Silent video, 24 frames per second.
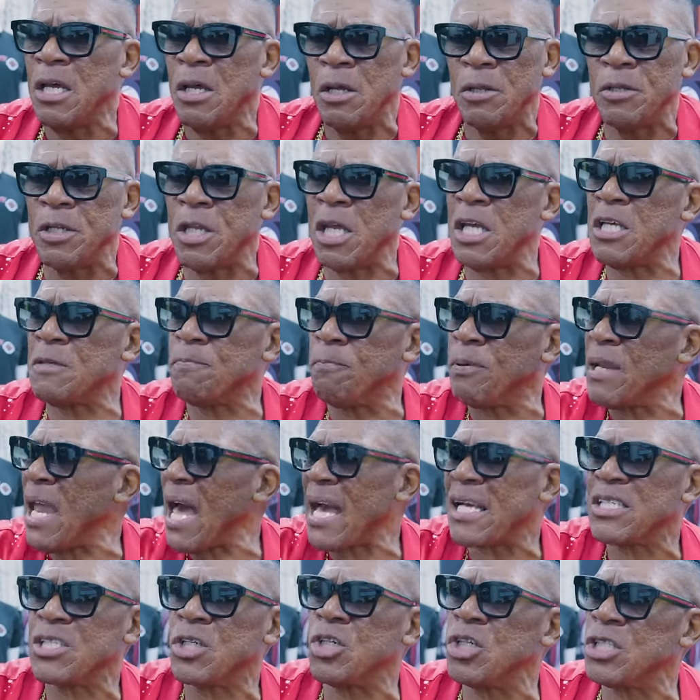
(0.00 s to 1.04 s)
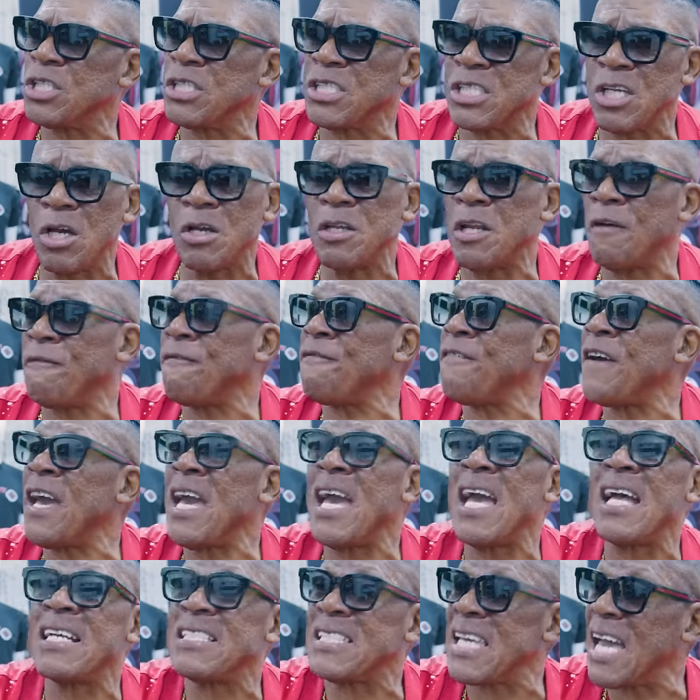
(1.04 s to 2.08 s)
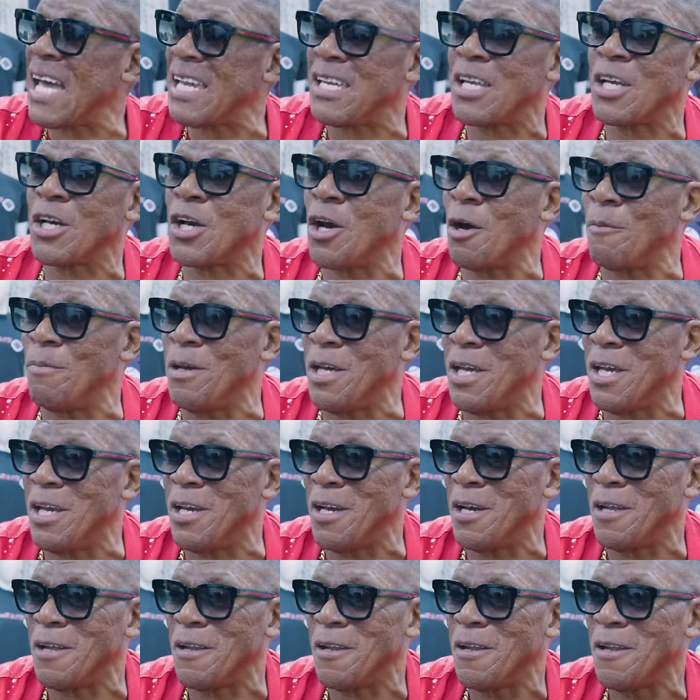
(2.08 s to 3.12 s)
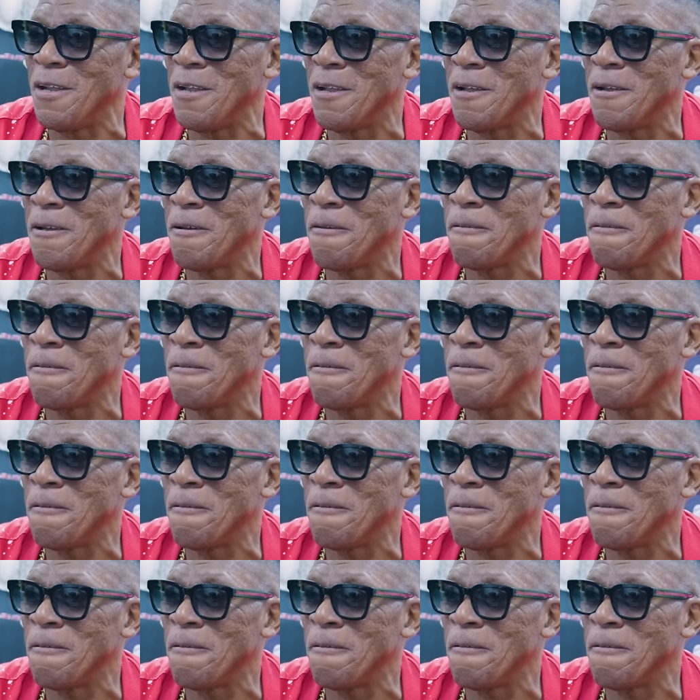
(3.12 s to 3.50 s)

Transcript: that these blacks couldn't stand. The feds had to come in.